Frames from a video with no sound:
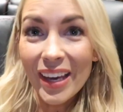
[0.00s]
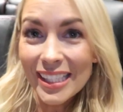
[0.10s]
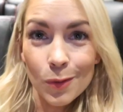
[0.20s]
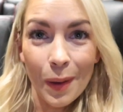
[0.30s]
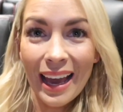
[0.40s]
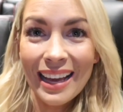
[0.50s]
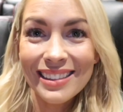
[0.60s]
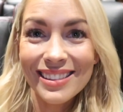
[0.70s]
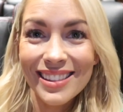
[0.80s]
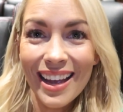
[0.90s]
face
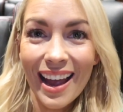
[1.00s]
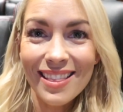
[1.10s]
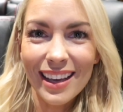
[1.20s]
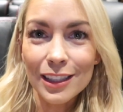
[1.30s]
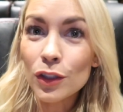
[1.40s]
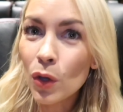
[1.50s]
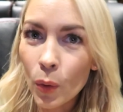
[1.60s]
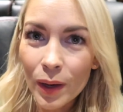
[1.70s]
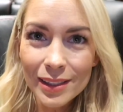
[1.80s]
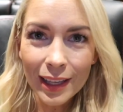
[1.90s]
paints, and they had
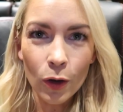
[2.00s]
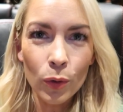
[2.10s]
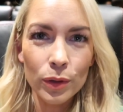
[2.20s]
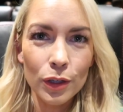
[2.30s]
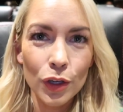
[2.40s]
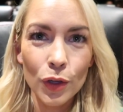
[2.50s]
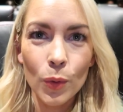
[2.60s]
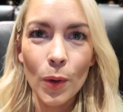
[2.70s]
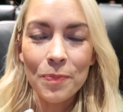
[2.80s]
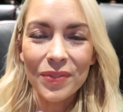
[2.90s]
toys, like all the
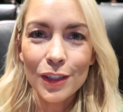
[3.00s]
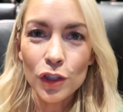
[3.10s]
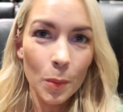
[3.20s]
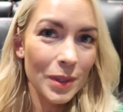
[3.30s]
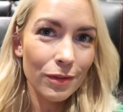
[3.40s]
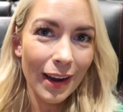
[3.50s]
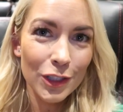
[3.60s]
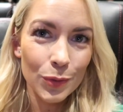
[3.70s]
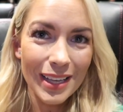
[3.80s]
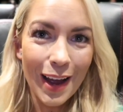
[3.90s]
new Thomas
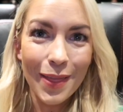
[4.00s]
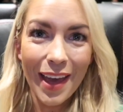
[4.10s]
range was out